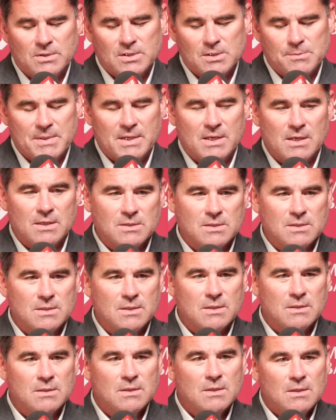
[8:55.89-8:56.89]
just because of
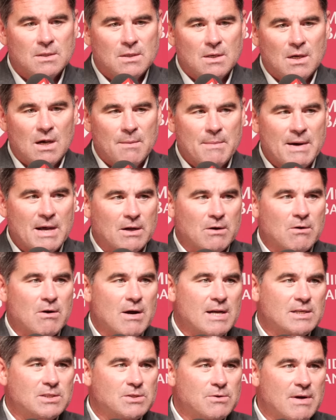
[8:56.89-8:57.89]
the amount of
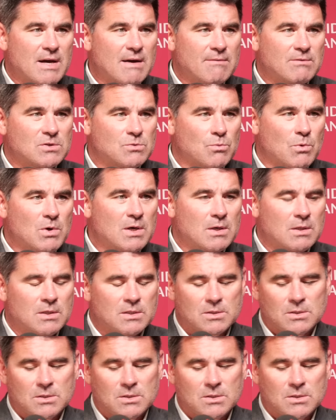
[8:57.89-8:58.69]
grass you have as well.